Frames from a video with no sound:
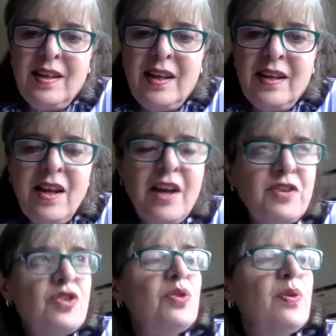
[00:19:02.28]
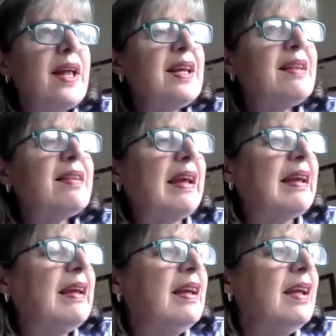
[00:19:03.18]
not do anything,
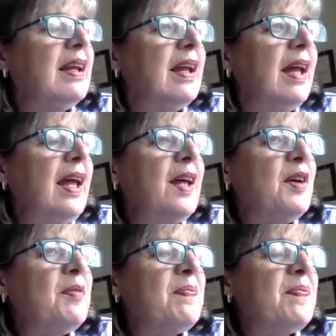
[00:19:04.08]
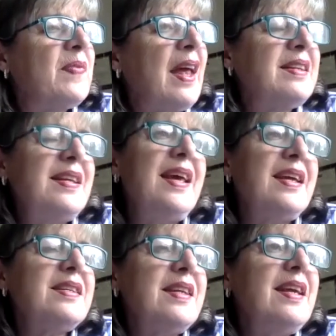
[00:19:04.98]
and take
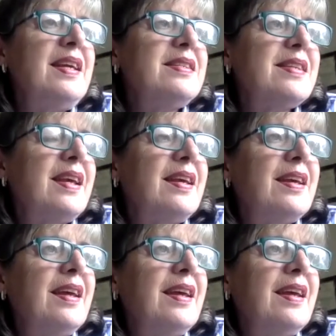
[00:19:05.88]
it easy?